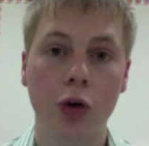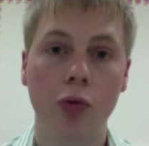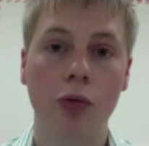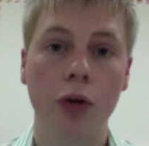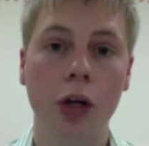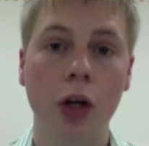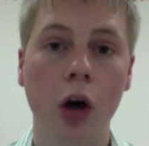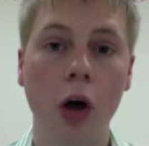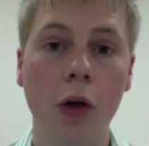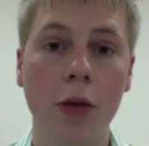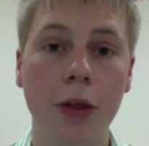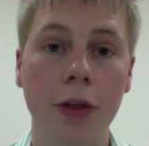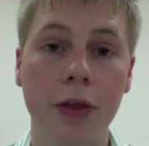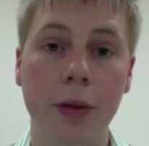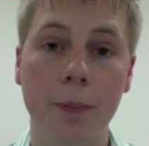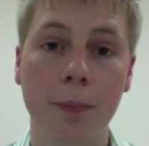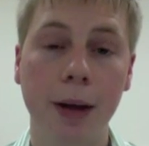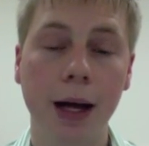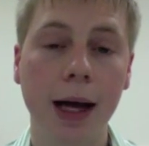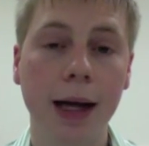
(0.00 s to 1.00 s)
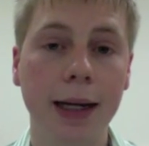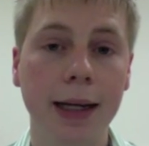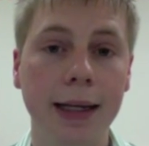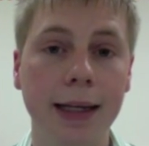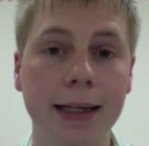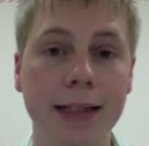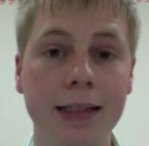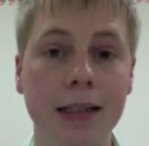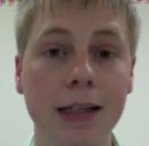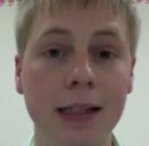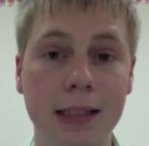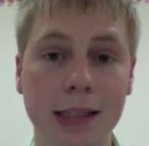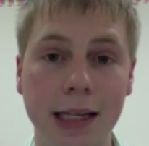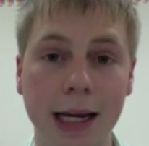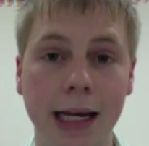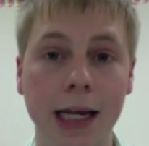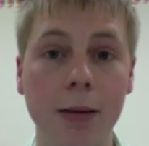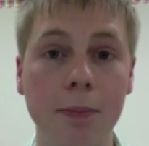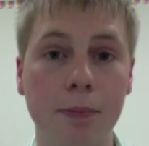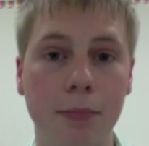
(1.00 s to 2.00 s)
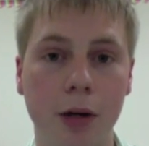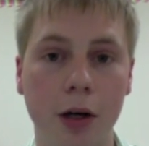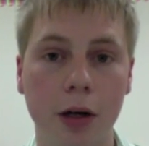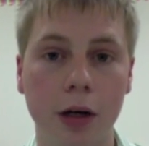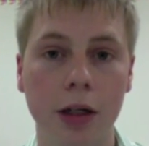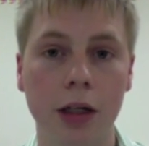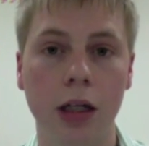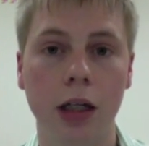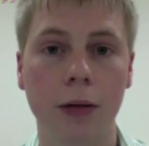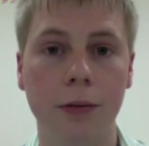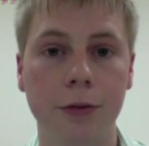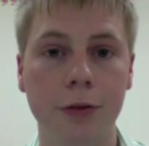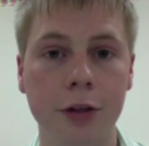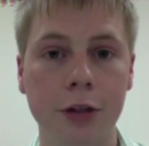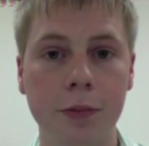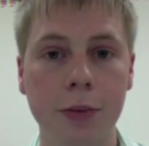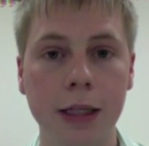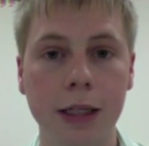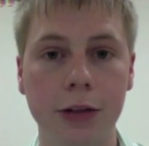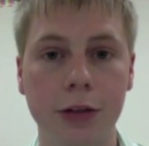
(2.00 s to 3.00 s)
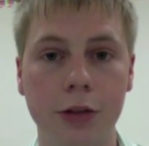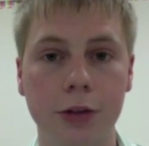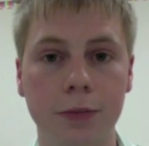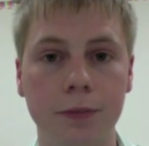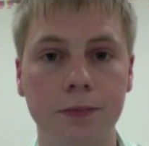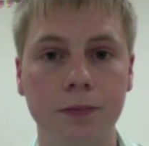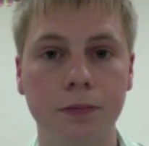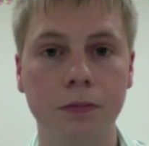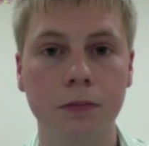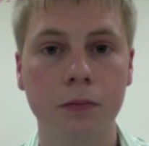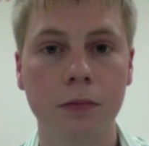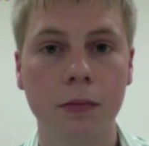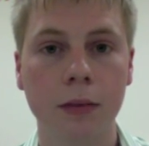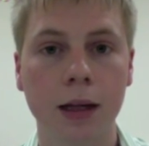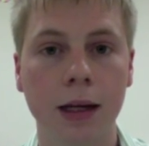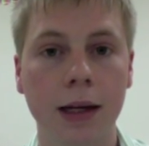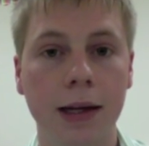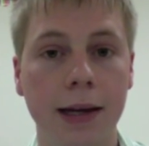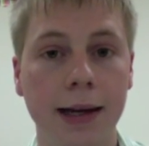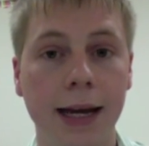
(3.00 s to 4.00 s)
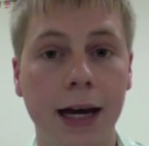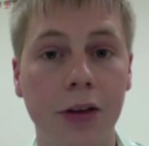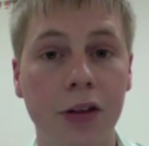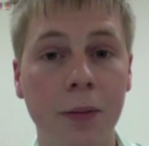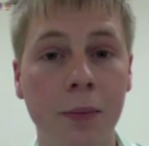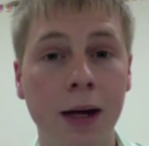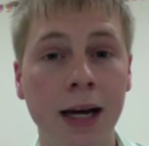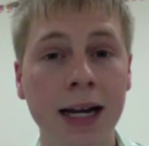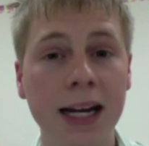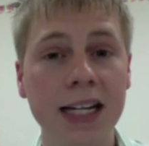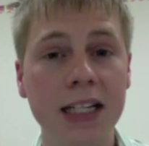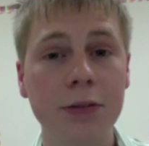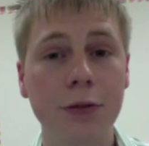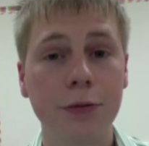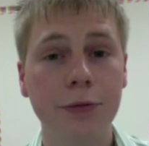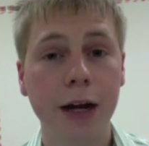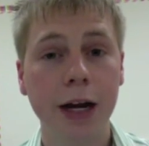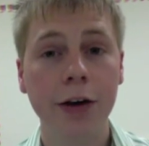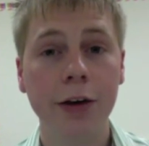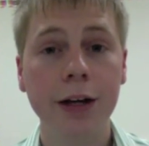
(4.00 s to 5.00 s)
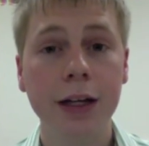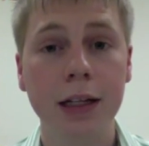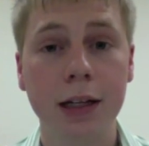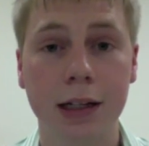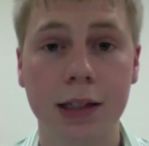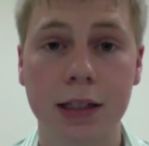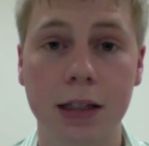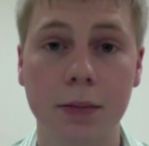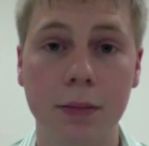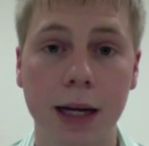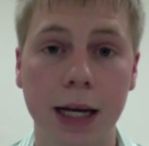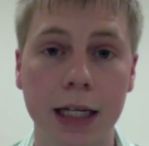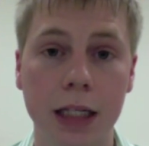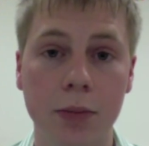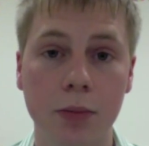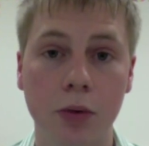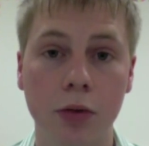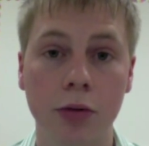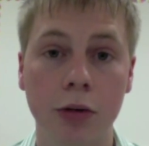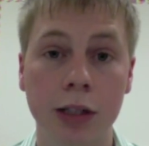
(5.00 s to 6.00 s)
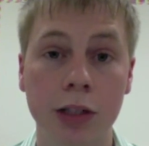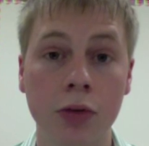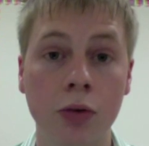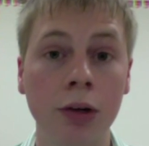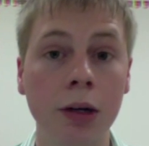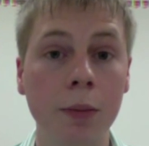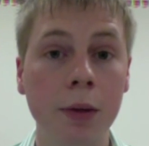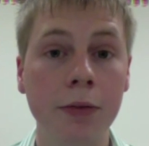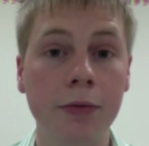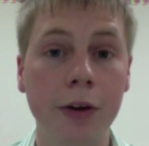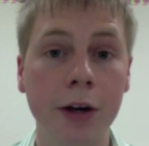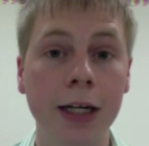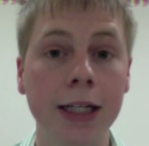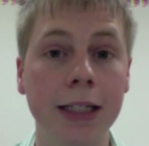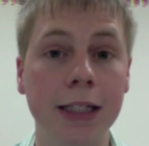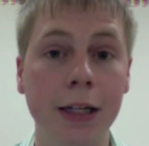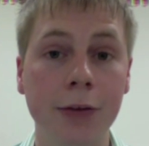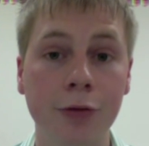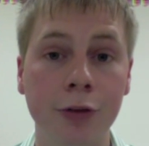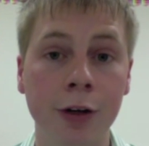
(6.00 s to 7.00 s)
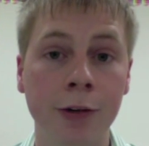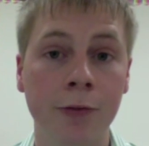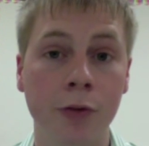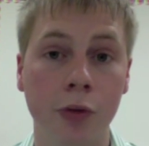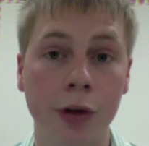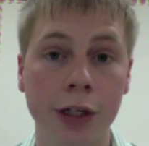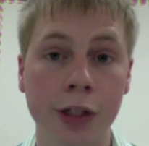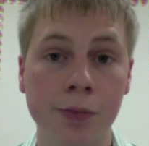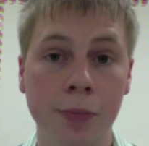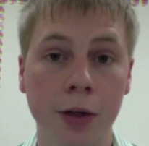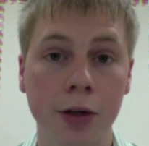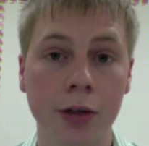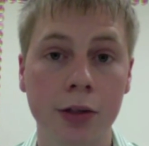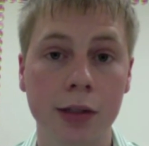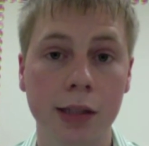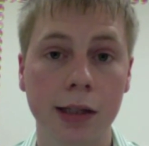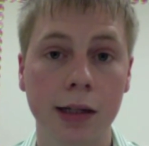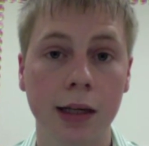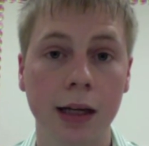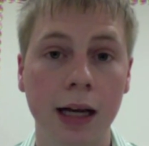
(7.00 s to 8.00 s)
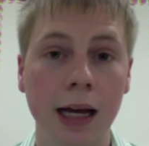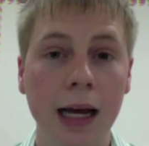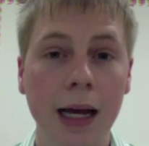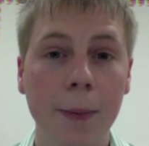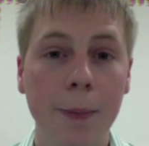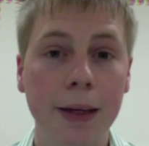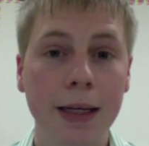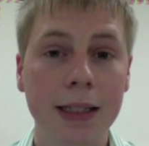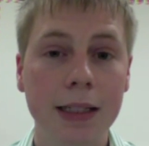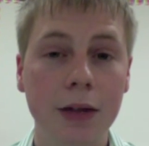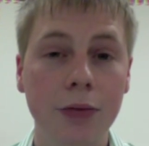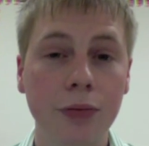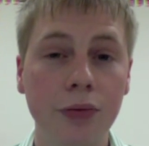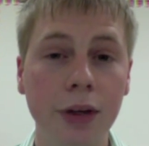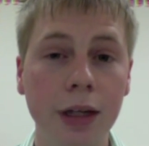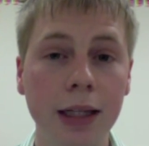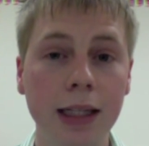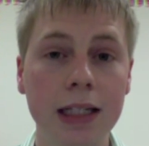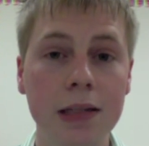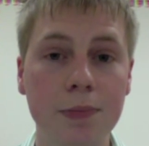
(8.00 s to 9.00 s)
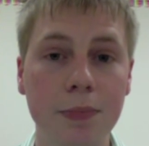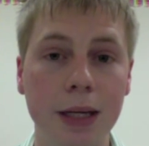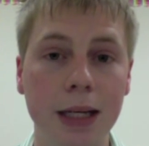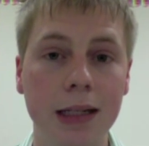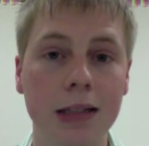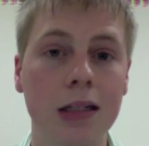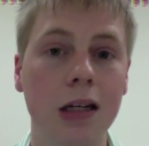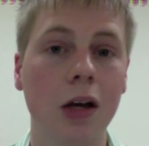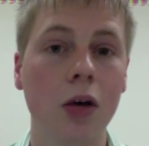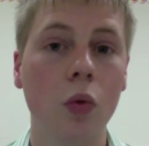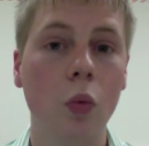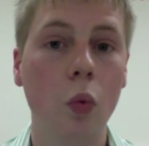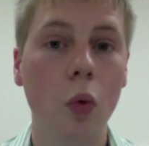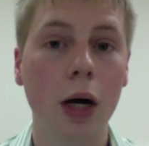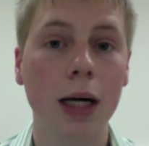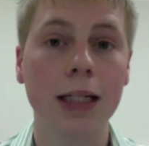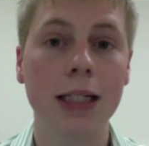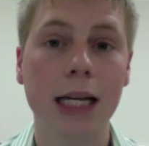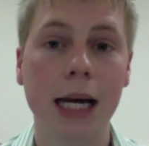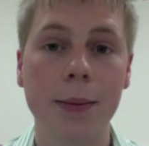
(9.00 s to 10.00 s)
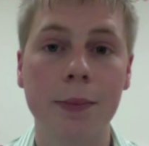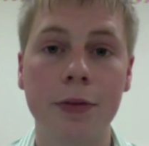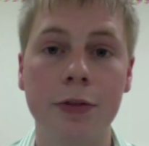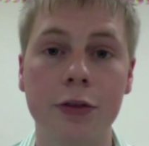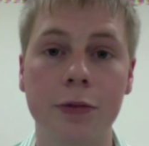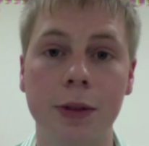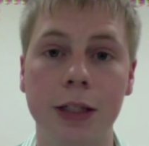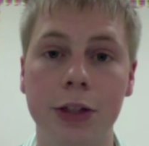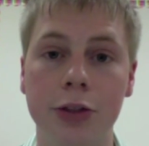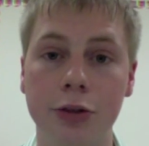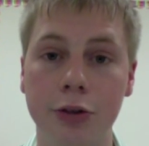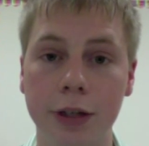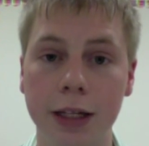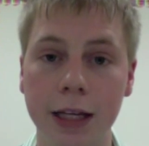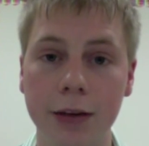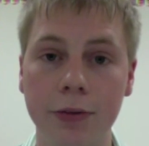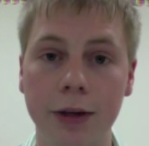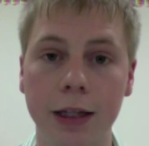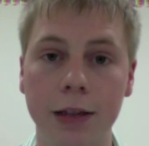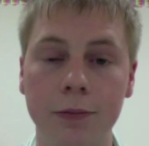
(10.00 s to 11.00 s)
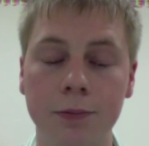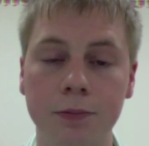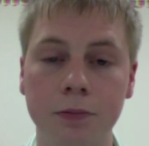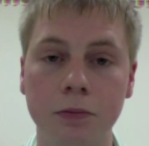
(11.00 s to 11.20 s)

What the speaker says: Recall that the body is the second part of your speech. Now, the body is very customizable. It's going to be very different for each person because it really depends on what type of speech you're giving.